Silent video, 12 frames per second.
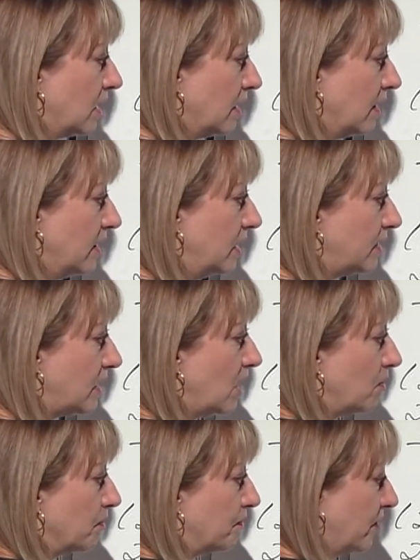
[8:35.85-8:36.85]
the
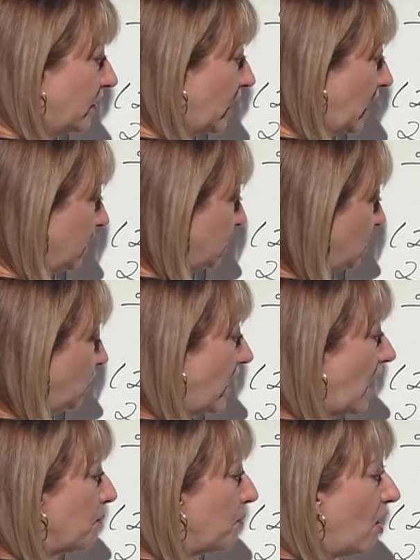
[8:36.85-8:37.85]
same thing. So
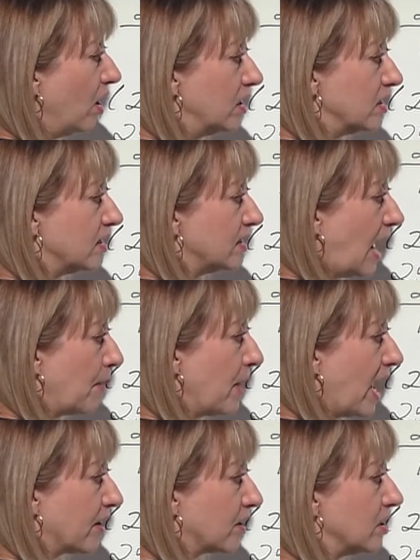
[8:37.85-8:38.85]
that part does not
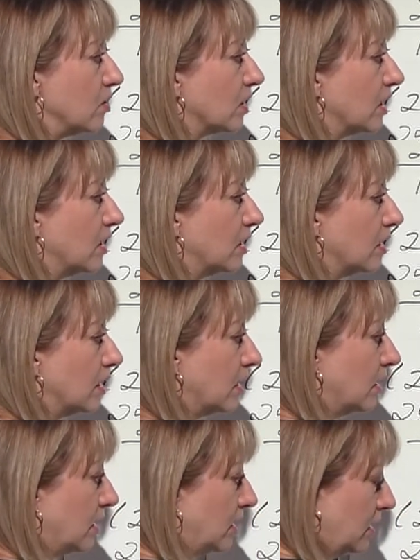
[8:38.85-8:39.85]
matter. You're
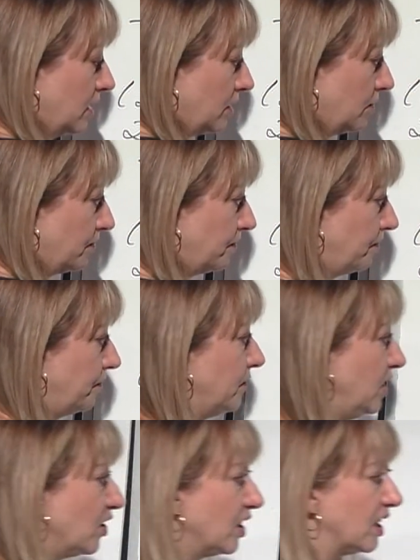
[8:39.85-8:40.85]

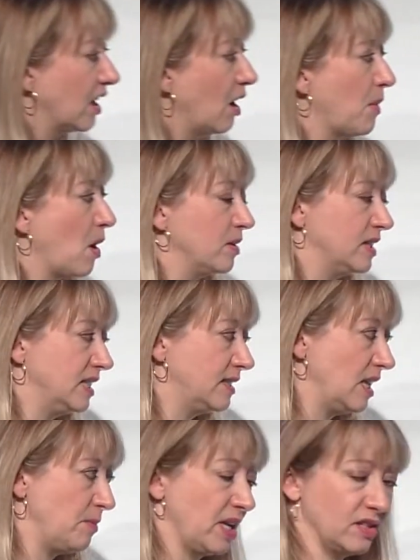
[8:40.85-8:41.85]
going to come out with the
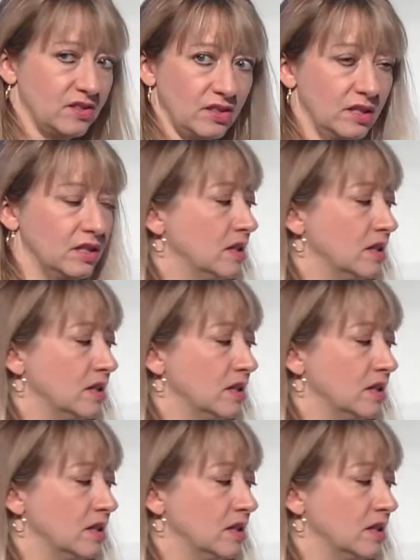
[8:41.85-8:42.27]
same answer.